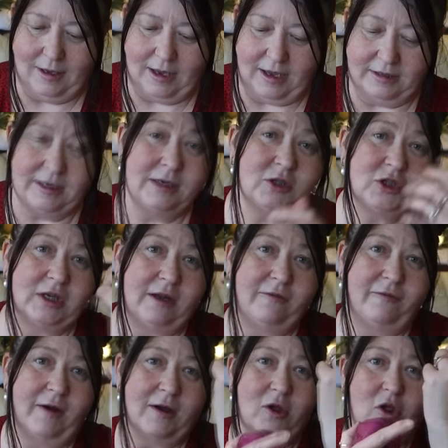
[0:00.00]
I'd actually
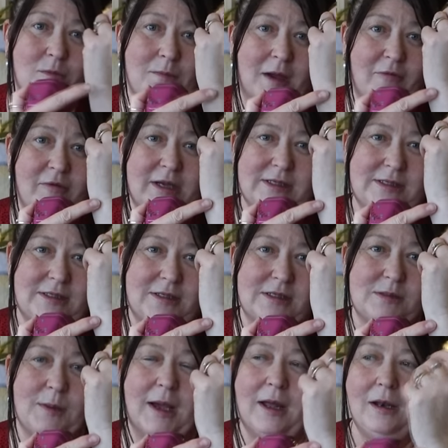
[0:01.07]
fractured my wrist
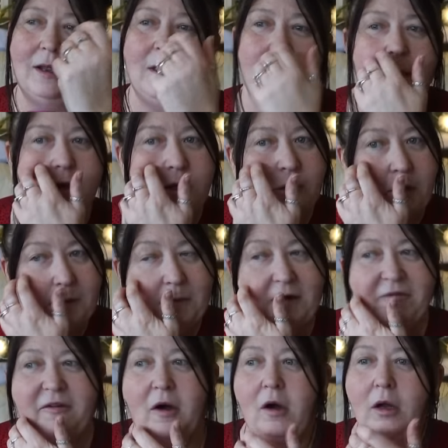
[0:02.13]
as well, you know, in my
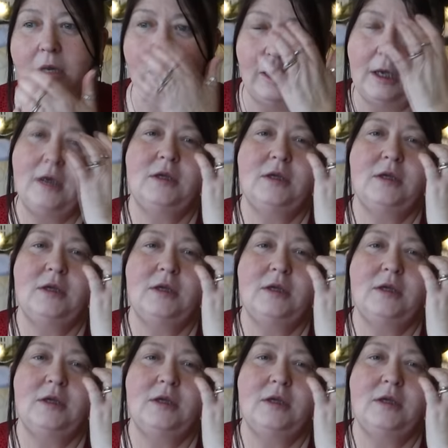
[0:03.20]
fall.